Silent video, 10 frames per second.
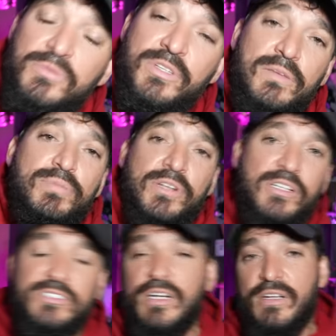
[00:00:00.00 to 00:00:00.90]
We'll keep putting
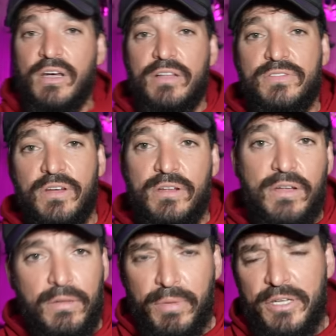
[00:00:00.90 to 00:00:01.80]
extended cuts
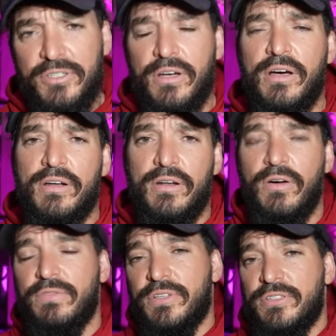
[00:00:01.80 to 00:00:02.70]
on Patreon, and
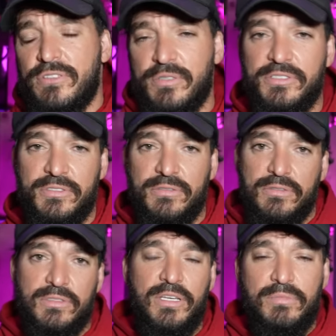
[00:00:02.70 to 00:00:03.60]
hopefully YouTube
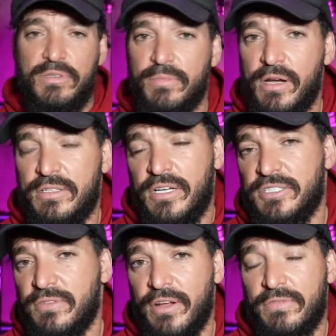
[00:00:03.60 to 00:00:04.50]
doesn't keep
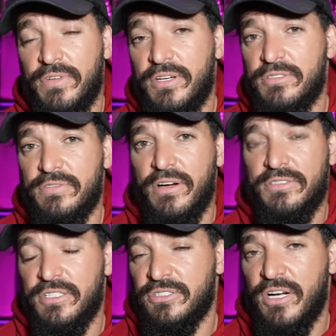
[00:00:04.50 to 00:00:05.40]
demonetizing random videos of ours.
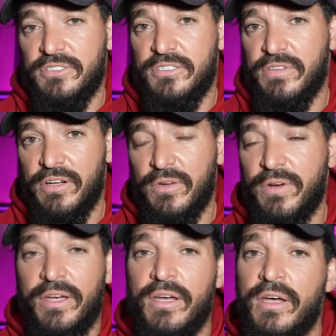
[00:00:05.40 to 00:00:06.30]
That sucks. It's very
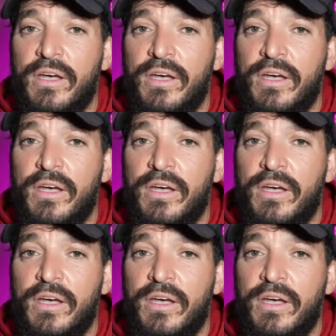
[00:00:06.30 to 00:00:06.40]
annoying.